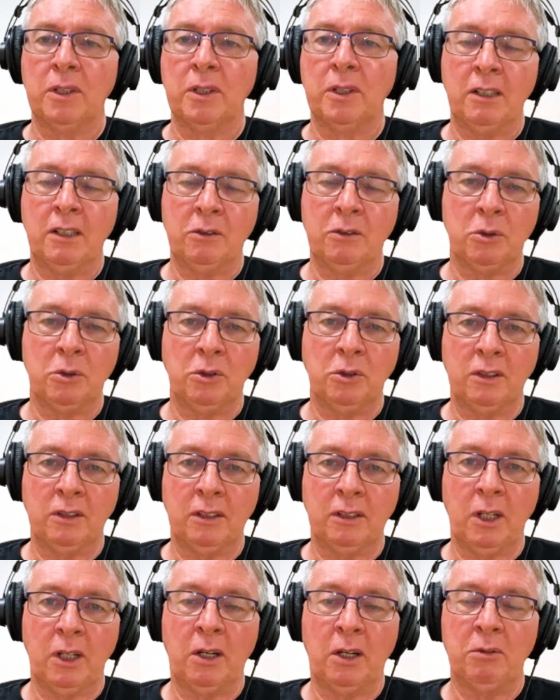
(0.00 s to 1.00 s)
But then, of
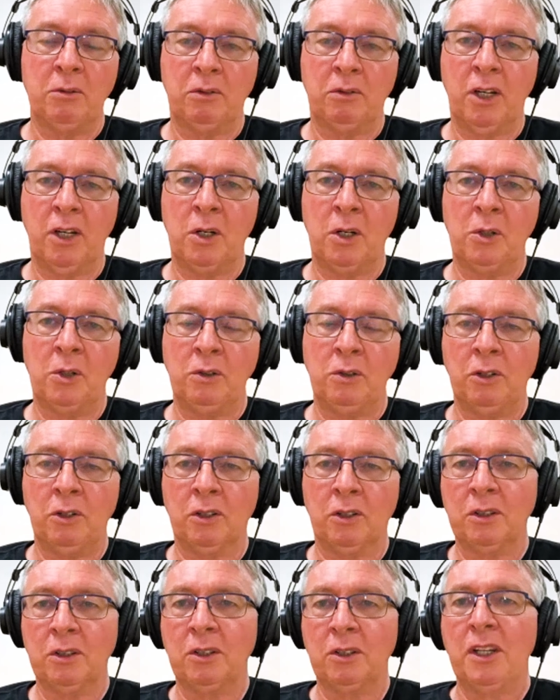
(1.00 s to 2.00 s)
course, it'll overflow and
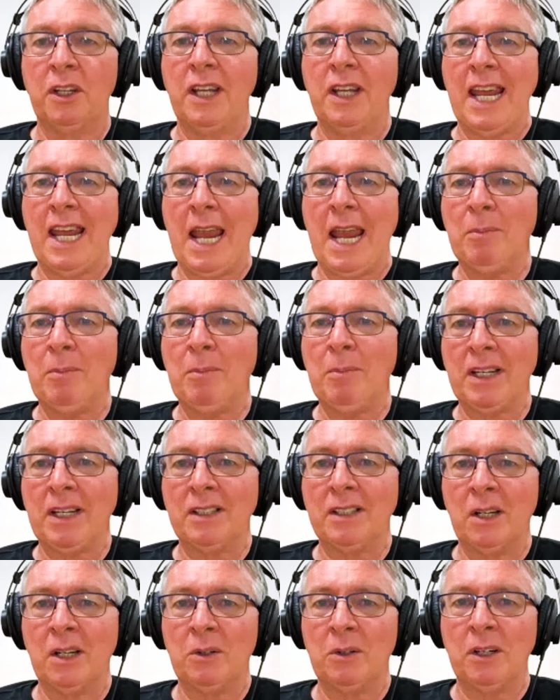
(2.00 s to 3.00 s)
you've got to
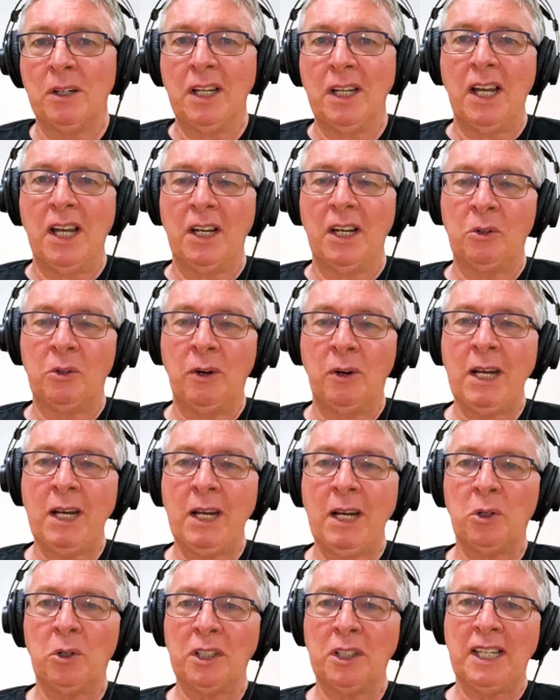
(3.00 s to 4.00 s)
empty it. So a
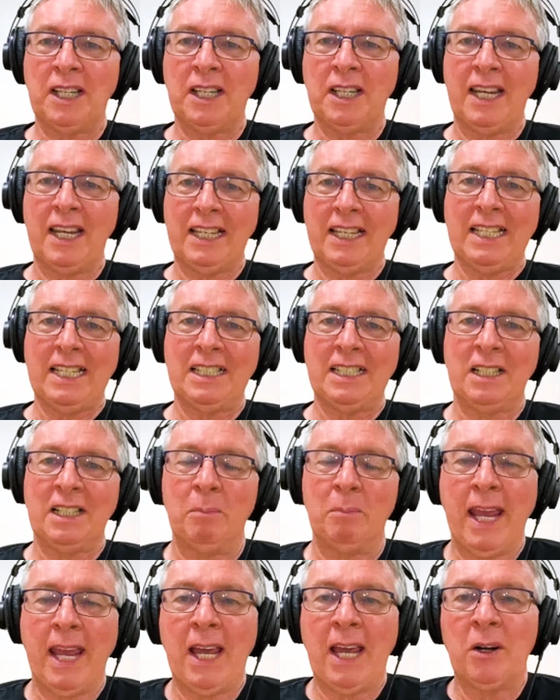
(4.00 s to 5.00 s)
grain water tank
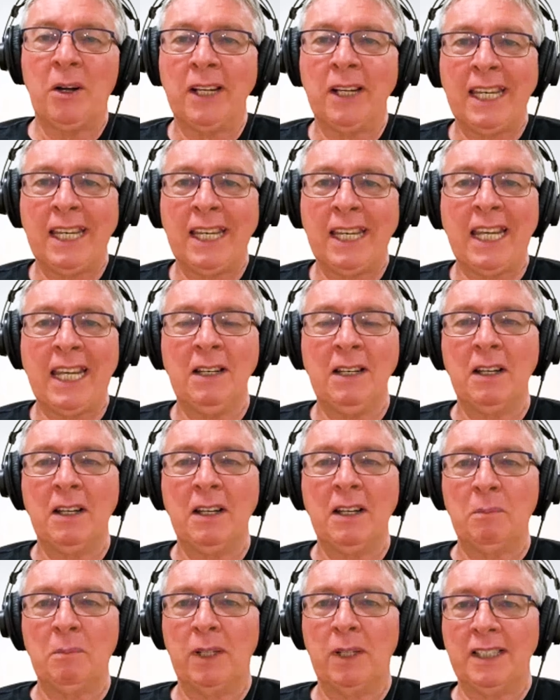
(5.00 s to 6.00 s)
isn't a bad
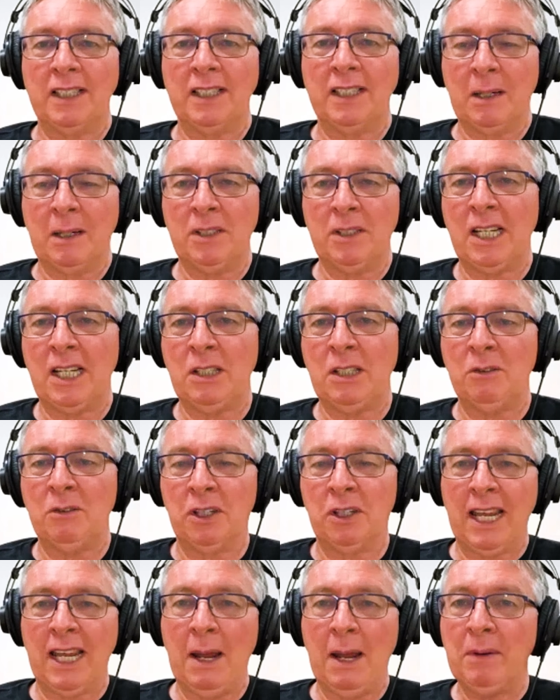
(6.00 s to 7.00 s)
idea, but at some stage
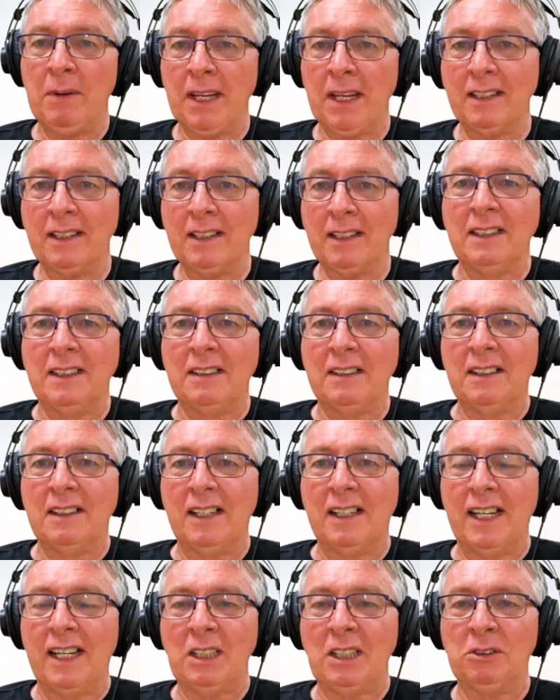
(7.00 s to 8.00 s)
you've got to empty it.
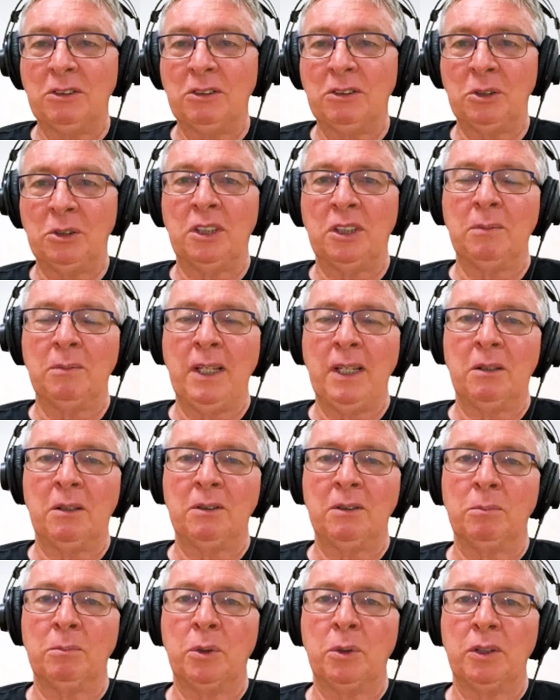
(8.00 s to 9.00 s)
And you've still got to be
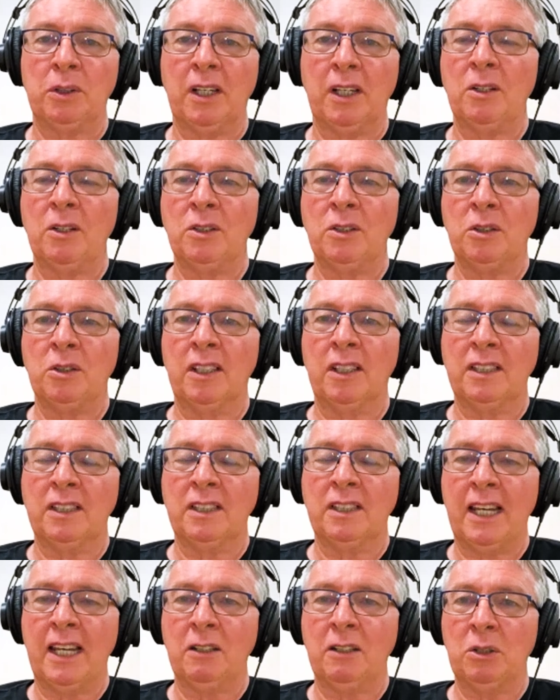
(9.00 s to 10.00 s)
able to put a hose on it
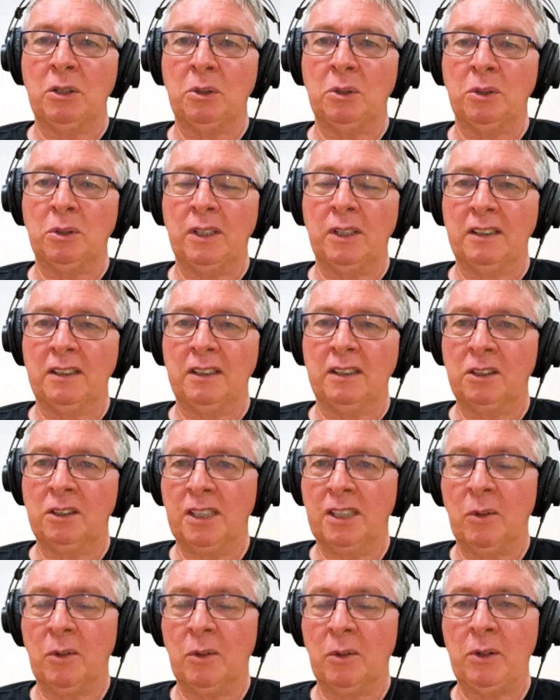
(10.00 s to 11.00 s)
and take it to
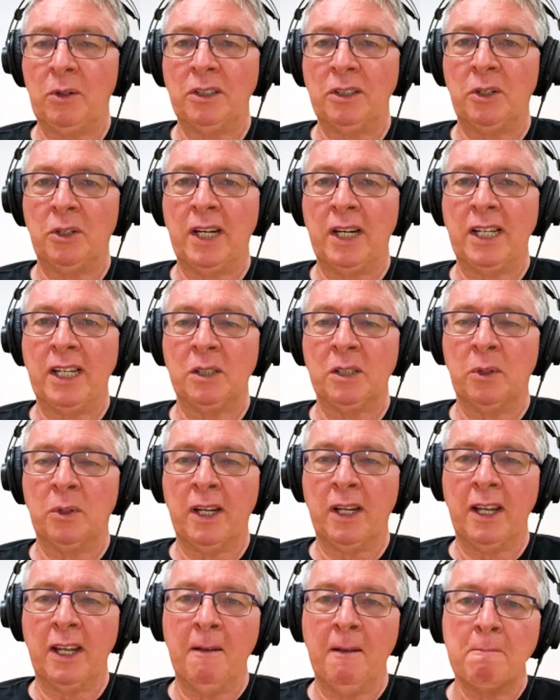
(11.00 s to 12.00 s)
somewhere where it drains
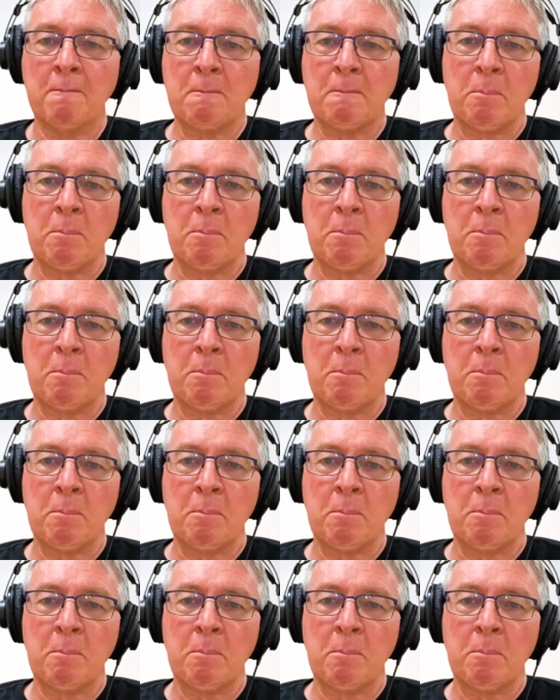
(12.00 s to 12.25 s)
away.